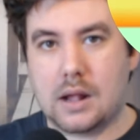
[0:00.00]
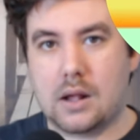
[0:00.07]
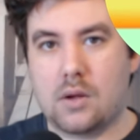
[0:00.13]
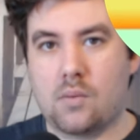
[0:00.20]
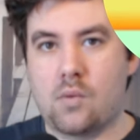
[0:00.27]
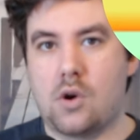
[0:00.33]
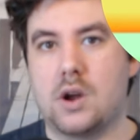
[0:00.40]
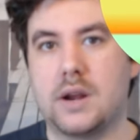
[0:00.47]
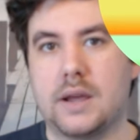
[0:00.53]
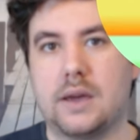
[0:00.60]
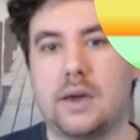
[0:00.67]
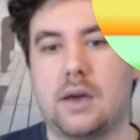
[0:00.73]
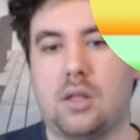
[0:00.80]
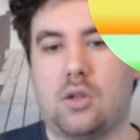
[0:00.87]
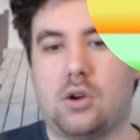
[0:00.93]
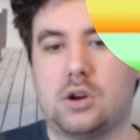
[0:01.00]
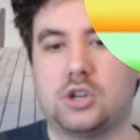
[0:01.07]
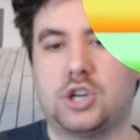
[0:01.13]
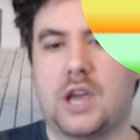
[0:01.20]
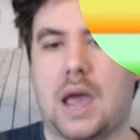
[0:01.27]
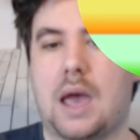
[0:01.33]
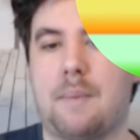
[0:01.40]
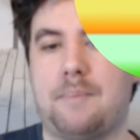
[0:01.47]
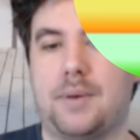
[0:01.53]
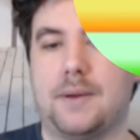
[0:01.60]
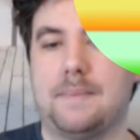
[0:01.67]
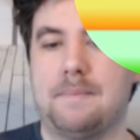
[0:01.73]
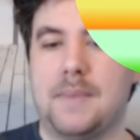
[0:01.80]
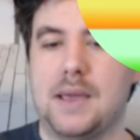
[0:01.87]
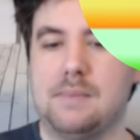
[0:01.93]
wanting a large cap, but
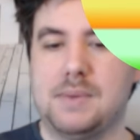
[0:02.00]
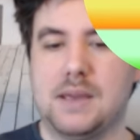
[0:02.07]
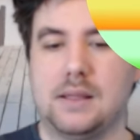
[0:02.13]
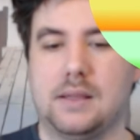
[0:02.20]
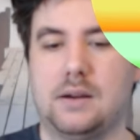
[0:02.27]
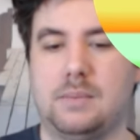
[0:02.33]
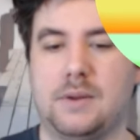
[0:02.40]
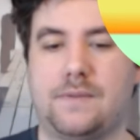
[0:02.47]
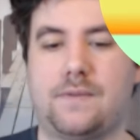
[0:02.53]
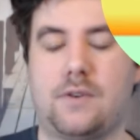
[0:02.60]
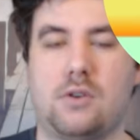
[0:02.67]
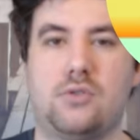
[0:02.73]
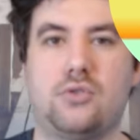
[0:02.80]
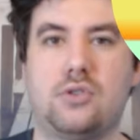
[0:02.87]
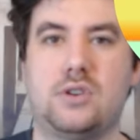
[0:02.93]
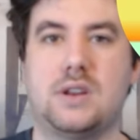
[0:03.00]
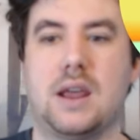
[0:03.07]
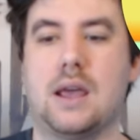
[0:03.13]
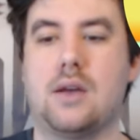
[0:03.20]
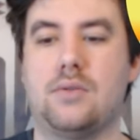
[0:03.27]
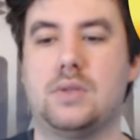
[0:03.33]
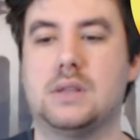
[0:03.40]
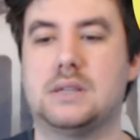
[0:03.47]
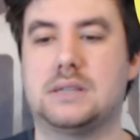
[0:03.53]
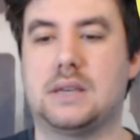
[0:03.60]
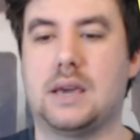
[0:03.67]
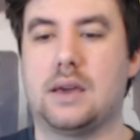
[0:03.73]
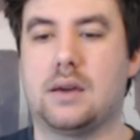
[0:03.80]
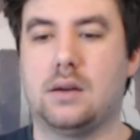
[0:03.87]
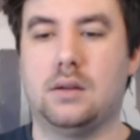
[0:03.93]
maybe a little bit further down the
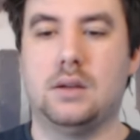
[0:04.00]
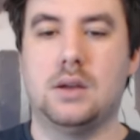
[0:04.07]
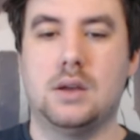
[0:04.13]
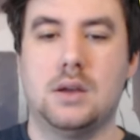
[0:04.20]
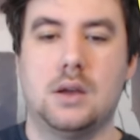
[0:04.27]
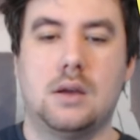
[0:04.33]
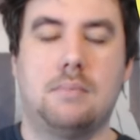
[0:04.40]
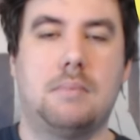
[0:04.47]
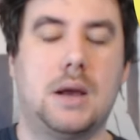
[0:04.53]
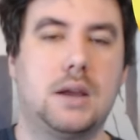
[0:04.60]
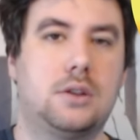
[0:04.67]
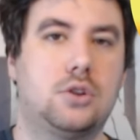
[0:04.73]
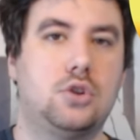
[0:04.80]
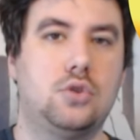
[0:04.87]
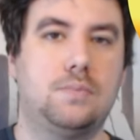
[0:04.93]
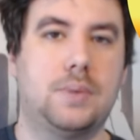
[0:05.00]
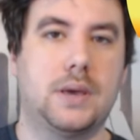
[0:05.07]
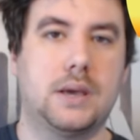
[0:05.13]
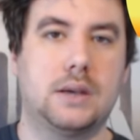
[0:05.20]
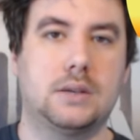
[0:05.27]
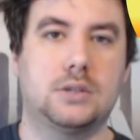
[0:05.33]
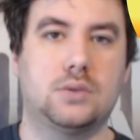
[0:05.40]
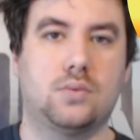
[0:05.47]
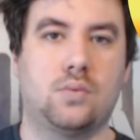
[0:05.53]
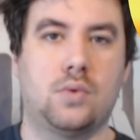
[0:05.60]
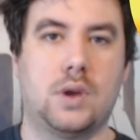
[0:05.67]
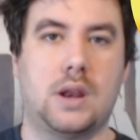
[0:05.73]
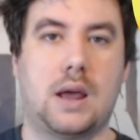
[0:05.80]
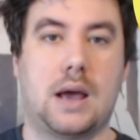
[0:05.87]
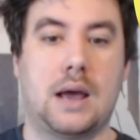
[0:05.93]
scale, my two picks
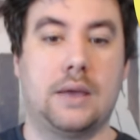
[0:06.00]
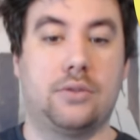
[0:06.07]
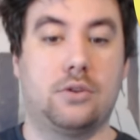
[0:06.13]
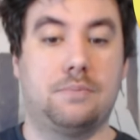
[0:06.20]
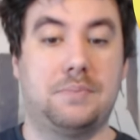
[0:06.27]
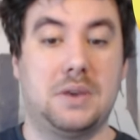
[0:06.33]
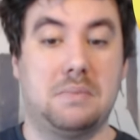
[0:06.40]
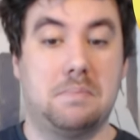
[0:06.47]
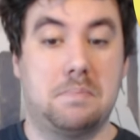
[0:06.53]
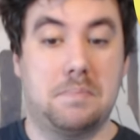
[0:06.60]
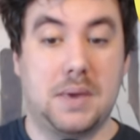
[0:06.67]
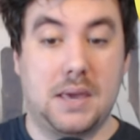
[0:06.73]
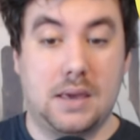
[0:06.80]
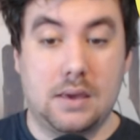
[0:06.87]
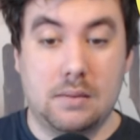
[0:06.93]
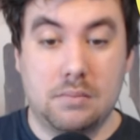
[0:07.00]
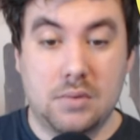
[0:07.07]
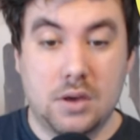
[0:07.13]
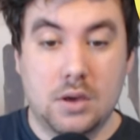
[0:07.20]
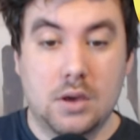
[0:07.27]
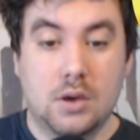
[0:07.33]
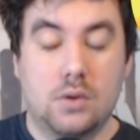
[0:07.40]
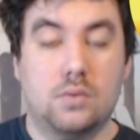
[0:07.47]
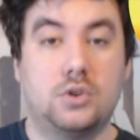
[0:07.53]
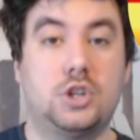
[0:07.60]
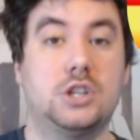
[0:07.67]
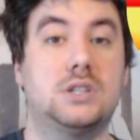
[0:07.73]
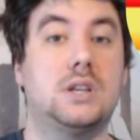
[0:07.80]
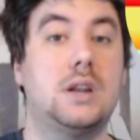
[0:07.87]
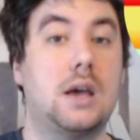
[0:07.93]
would either be Beam, which
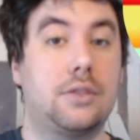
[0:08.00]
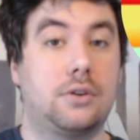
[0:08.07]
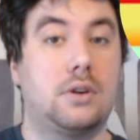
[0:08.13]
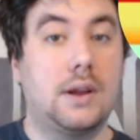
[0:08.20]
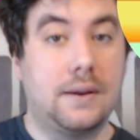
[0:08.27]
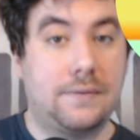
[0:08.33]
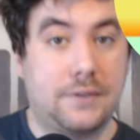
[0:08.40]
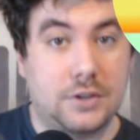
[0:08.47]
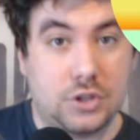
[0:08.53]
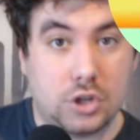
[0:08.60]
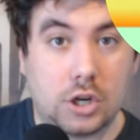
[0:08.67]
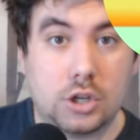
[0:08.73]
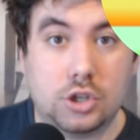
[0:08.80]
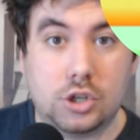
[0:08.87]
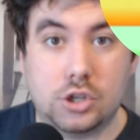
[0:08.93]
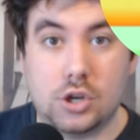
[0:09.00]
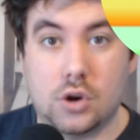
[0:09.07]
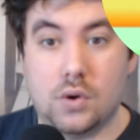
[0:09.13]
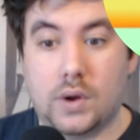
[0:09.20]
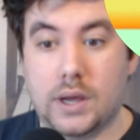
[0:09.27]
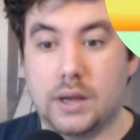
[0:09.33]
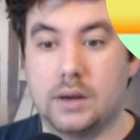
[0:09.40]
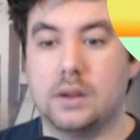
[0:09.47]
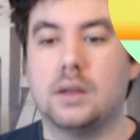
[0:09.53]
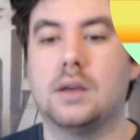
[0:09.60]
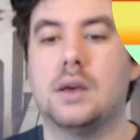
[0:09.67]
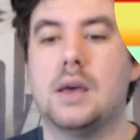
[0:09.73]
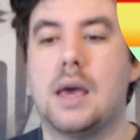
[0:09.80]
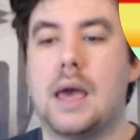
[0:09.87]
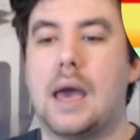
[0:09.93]
is another infrastructure token,
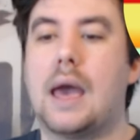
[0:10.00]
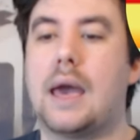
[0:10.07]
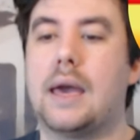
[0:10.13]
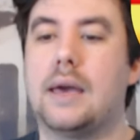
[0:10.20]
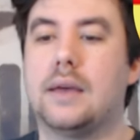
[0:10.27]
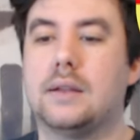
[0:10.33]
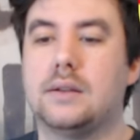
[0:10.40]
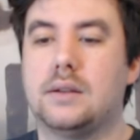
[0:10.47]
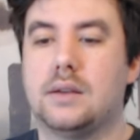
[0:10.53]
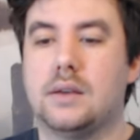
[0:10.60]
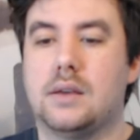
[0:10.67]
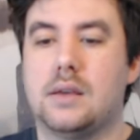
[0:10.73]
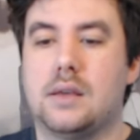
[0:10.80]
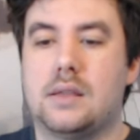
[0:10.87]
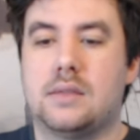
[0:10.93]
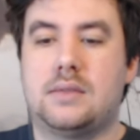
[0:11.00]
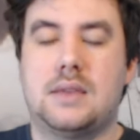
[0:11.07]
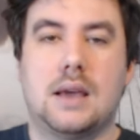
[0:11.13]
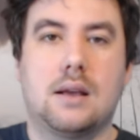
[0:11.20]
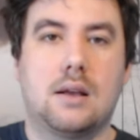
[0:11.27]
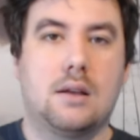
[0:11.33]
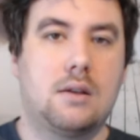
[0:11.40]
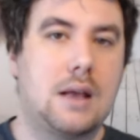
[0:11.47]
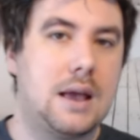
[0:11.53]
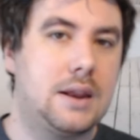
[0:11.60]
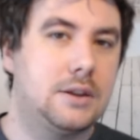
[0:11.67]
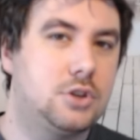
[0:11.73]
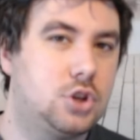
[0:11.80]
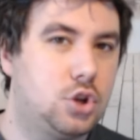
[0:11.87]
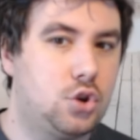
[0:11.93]
and they're at a
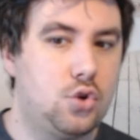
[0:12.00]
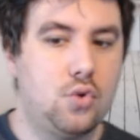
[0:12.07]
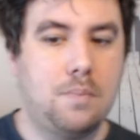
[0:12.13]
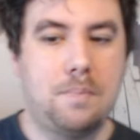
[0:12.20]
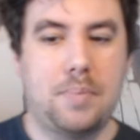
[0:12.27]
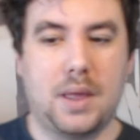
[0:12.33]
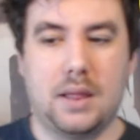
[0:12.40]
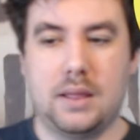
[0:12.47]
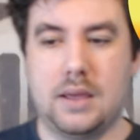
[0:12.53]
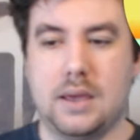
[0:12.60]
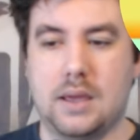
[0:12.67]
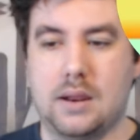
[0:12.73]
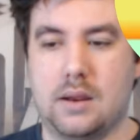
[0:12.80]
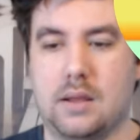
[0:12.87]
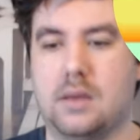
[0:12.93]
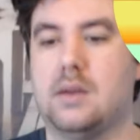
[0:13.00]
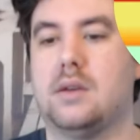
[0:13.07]
$2 billion